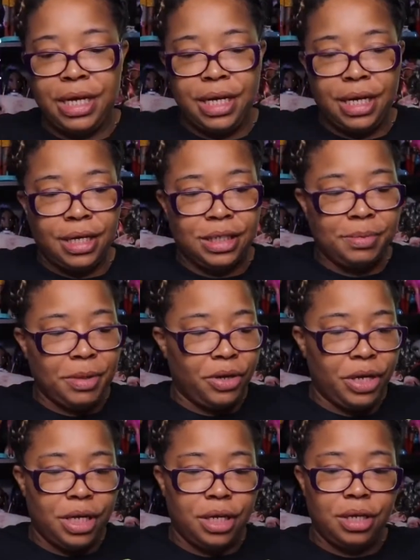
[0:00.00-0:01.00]
then, because
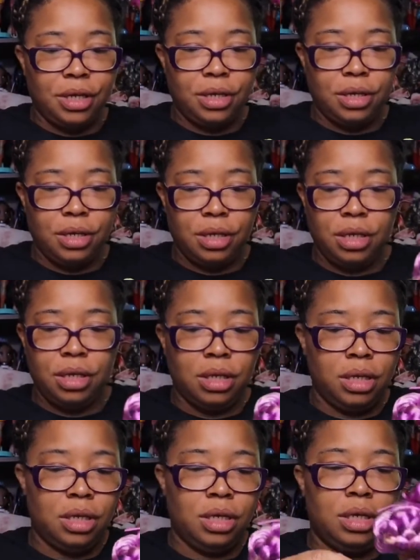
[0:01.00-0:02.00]
period.
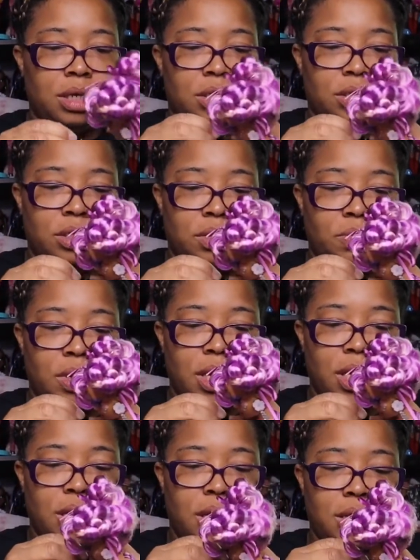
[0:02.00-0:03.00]
She
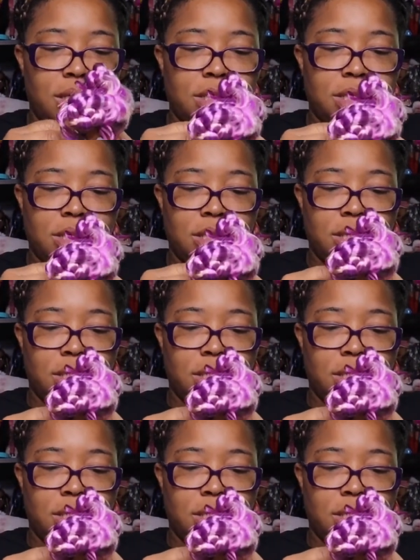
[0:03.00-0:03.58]
wearing this.